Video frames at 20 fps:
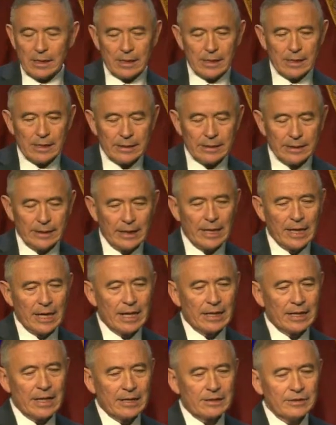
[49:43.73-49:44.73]
Yeah,
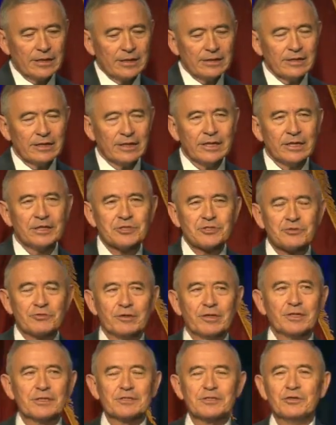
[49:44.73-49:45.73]
I think the
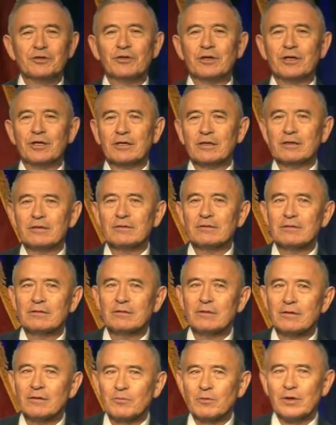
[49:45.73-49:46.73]
industry is doing
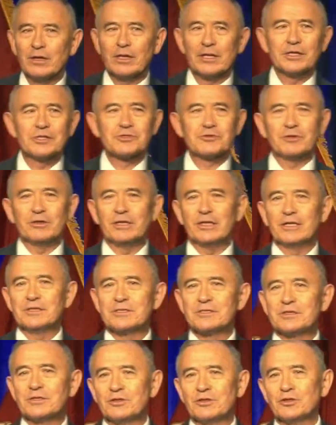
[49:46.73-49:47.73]
what industry needs
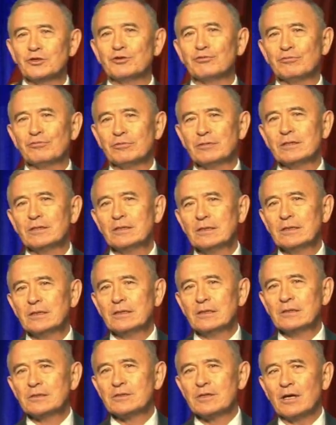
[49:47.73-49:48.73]
to do.
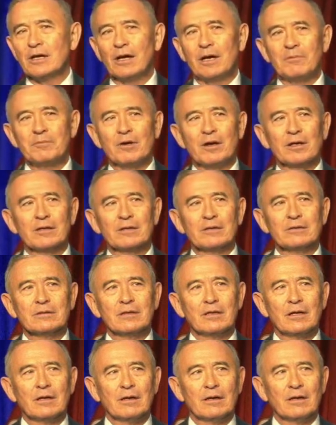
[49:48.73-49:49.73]
So I'm not,
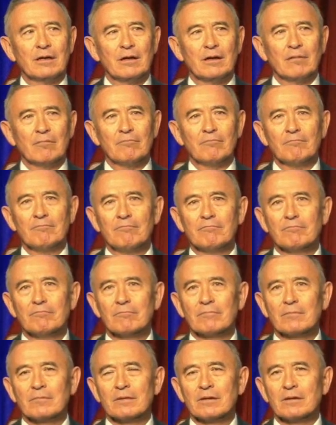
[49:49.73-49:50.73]
uh, um,
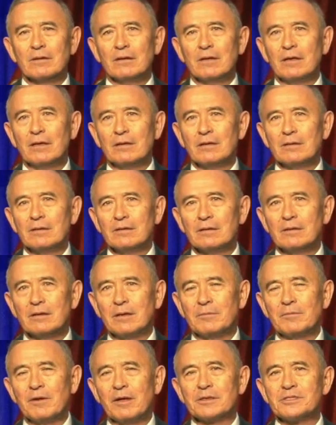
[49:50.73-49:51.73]
uh,
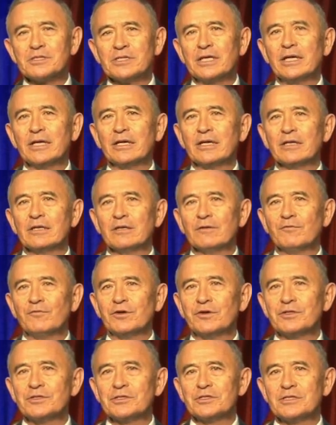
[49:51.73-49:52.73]
I'm not seeing a
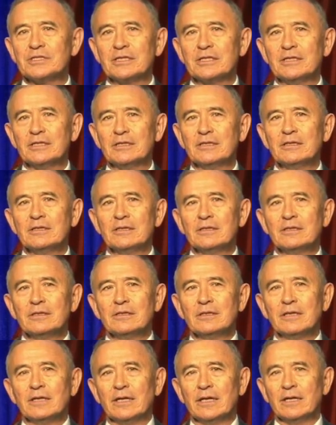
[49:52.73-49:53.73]
deficiency
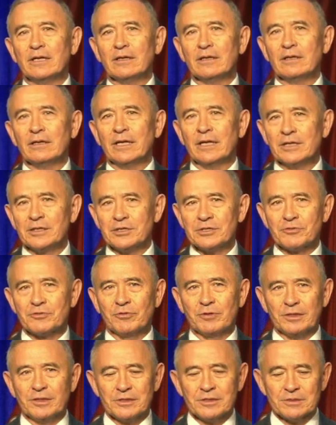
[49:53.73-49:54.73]
and
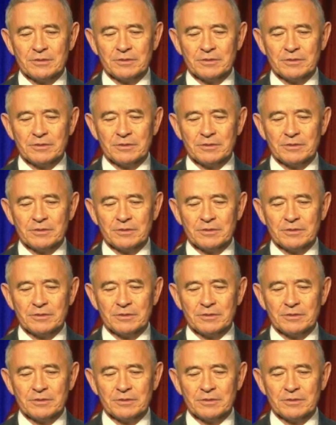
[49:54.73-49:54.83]
industries'